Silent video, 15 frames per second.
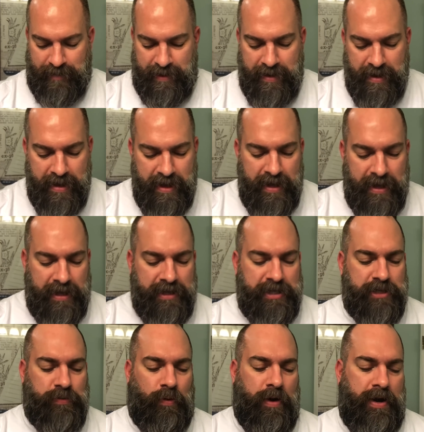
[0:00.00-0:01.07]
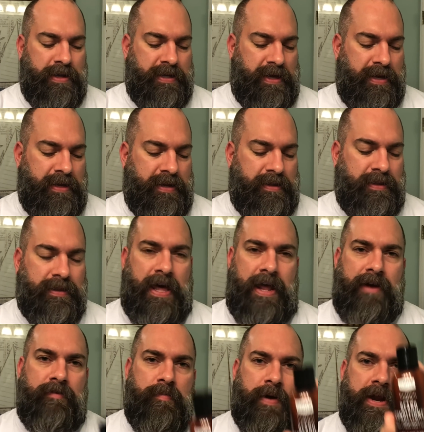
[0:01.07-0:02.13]
But just wanted to
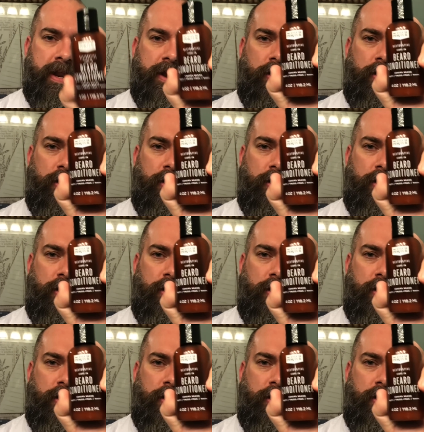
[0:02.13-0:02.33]
let everybody